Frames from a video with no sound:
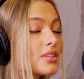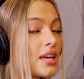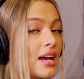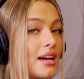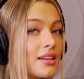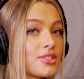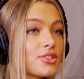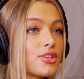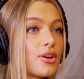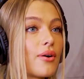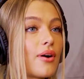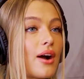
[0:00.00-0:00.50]
Yeah,
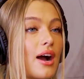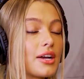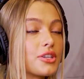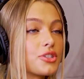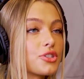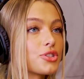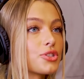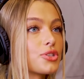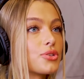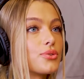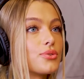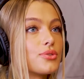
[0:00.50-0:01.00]
so I
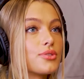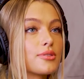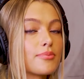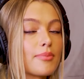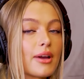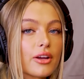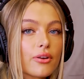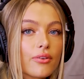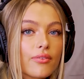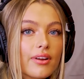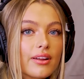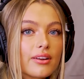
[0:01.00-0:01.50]
just use
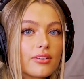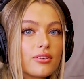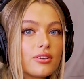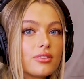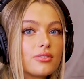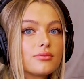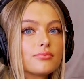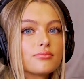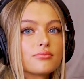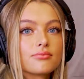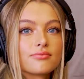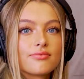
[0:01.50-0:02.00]

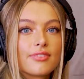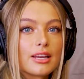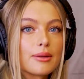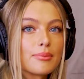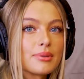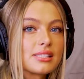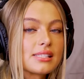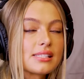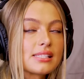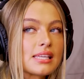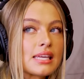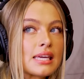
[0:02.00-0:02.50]
microretinol,
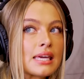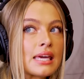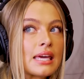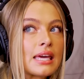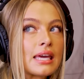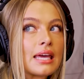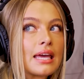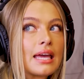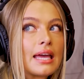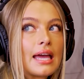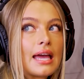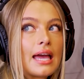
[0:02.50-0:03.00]
vitamin
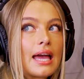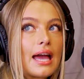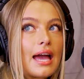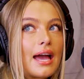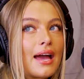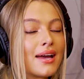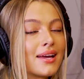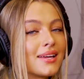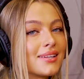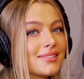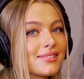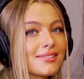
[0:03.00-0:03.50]
C,
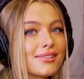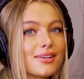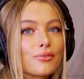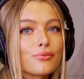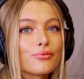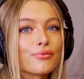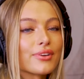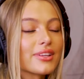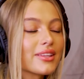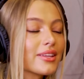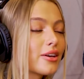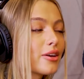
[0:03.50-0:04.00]
and a
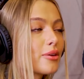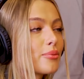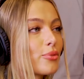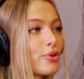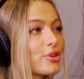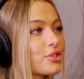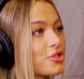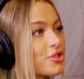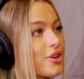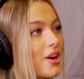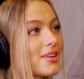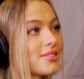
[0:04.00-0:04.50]
really good
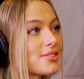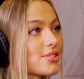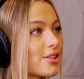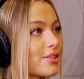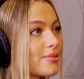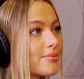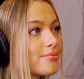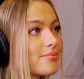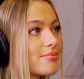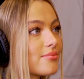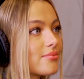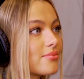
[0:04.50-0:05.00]
moisturizer.
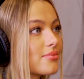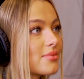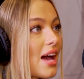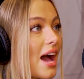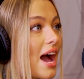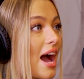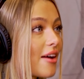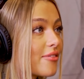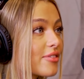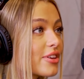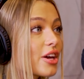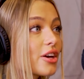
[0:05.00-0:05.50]
Yeah.
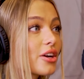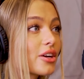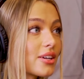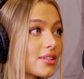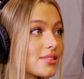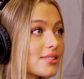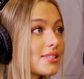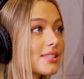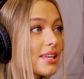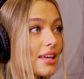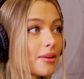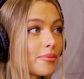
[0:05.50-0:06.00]
Having a
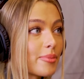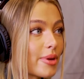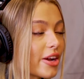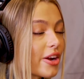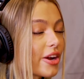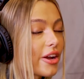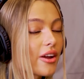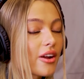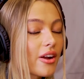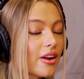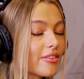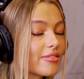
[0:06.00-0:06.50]
good skin
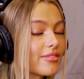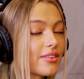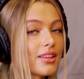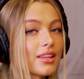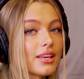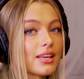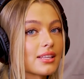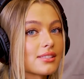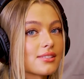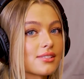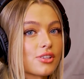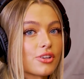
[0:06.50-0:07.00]
barrier, I feel
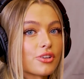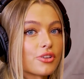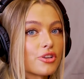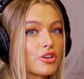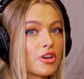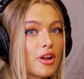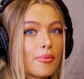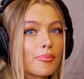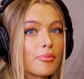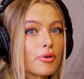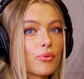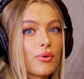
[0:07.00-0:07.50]
like, is your
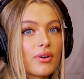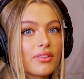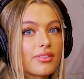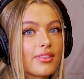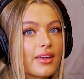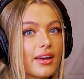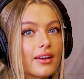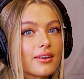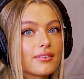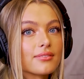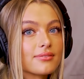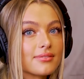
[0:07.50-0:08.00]
number one
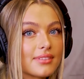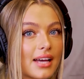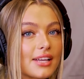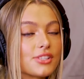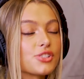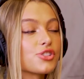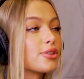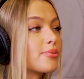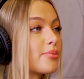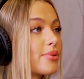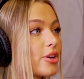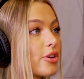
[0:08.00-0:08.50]
thing. That
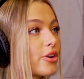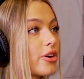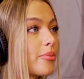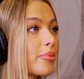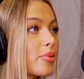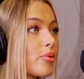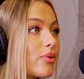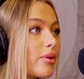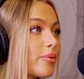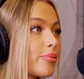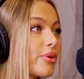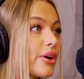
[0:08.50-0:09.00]
should be your
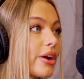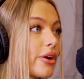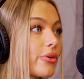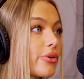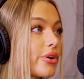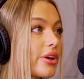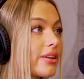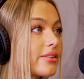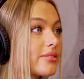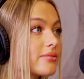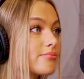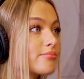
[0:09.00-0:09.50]
number one
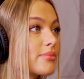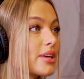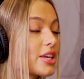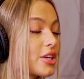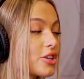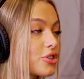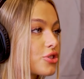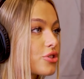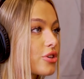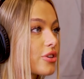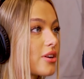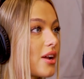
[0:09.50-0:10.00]
priority.
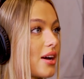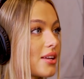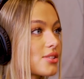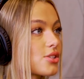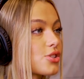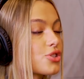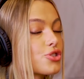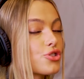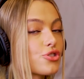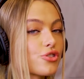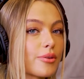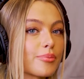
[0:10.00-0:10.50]
Making sure not to
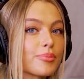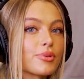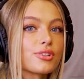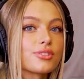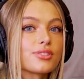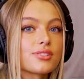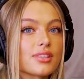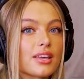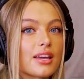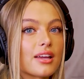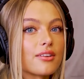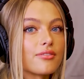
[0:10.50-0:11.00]
strip your
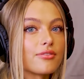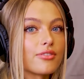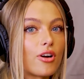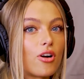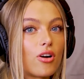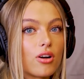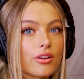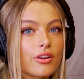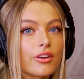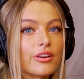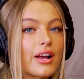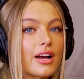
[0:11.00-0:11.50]
skin of
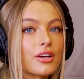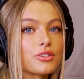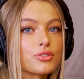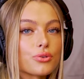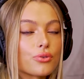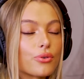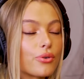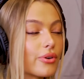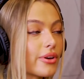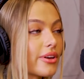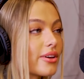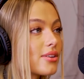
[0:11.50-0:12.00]
all your
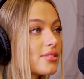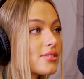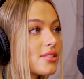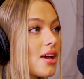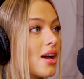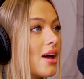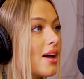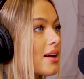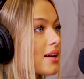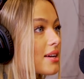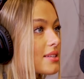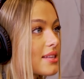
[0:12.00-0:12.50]
natural oils,
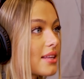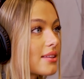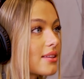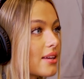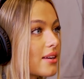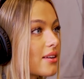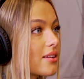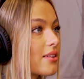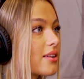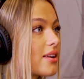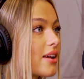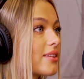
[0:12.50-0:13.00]
because at the
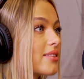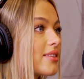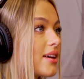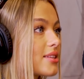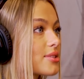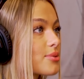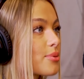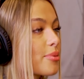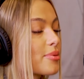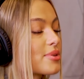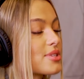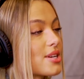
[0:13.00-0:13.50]
end of the day,
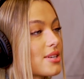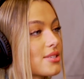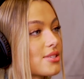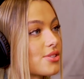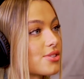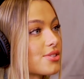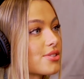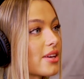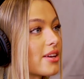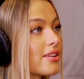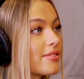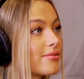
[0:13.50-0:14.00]
that's what protects your
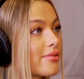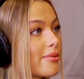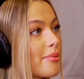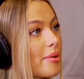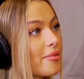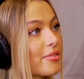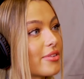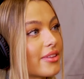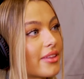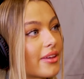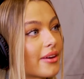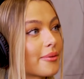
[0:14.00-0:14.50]
skin from
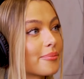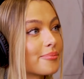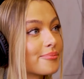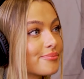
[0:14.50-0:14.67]
everything.